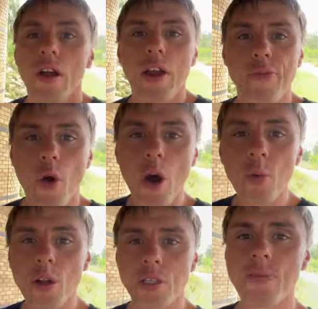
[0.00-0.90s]
if I
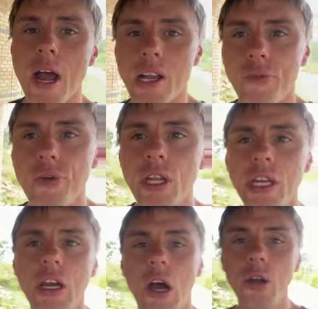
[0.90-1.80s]
were to make a
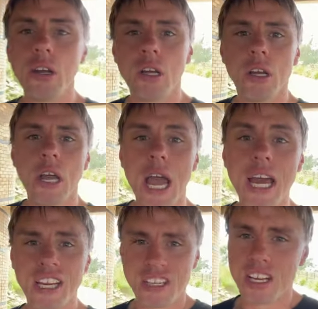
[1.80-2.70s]
video and
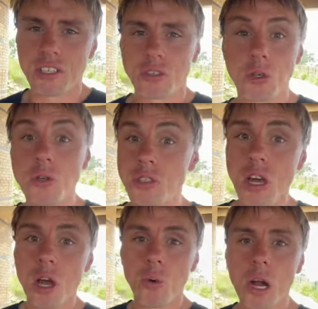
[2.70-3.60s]
it doesn't do
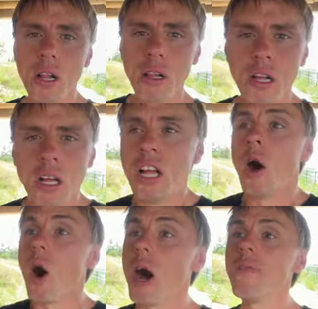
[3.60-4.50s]
so well,
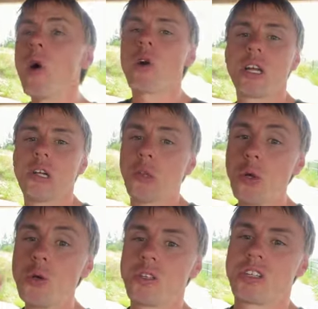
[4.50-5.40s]
I'm not going to
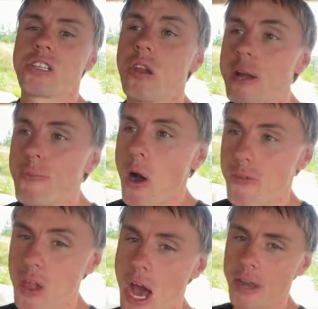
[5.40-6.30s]
lose sleep over
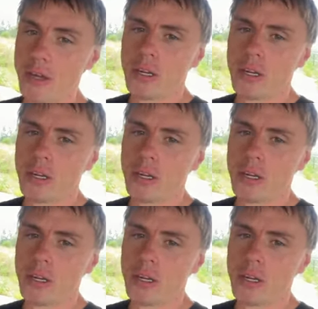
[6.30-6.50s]
that.